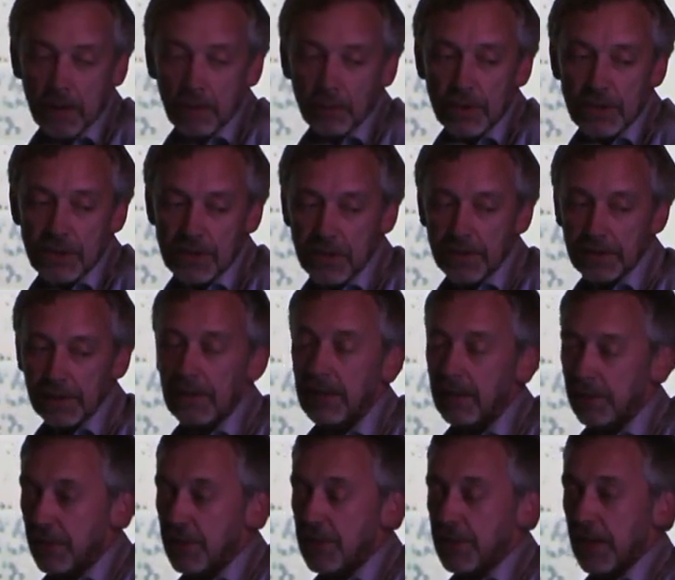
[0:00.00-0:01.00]
We
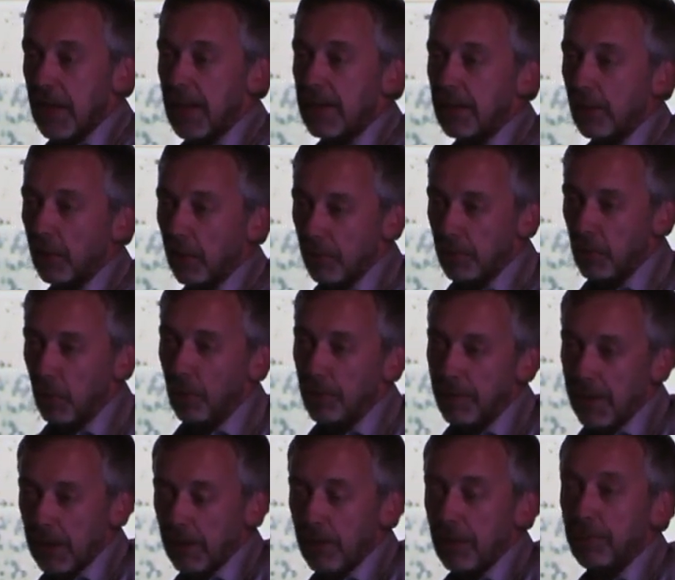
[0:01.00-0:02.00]
suddenly understand a lot more
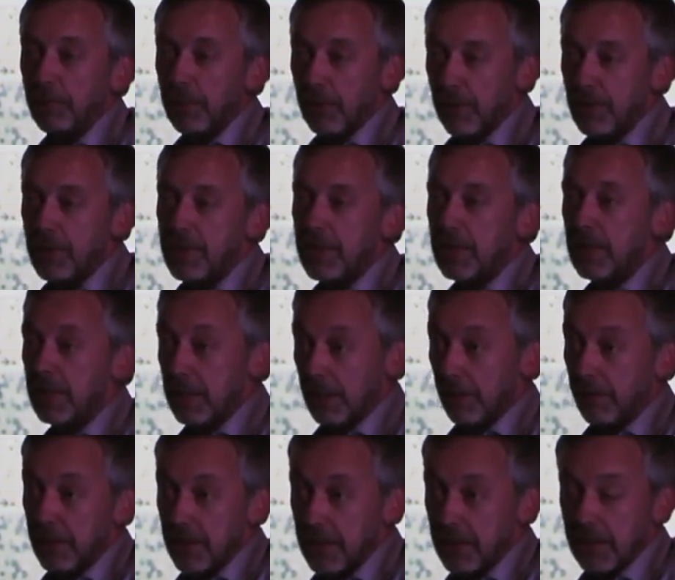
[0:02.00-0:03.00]
about the protein
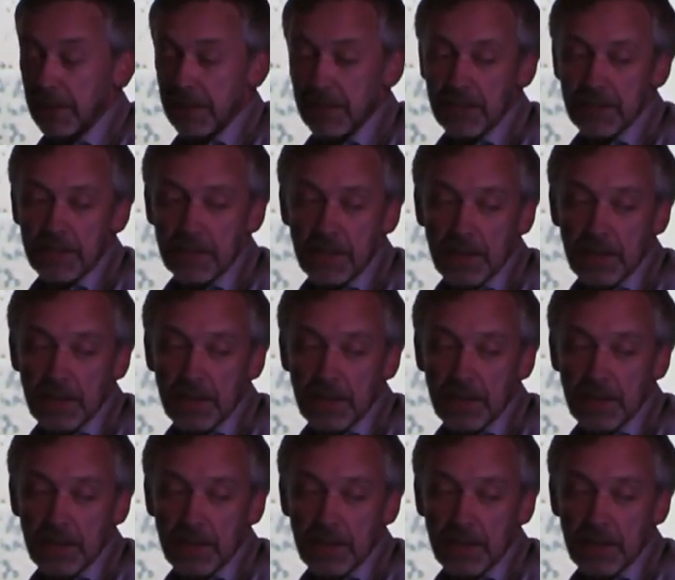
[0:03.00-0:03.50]
deficits,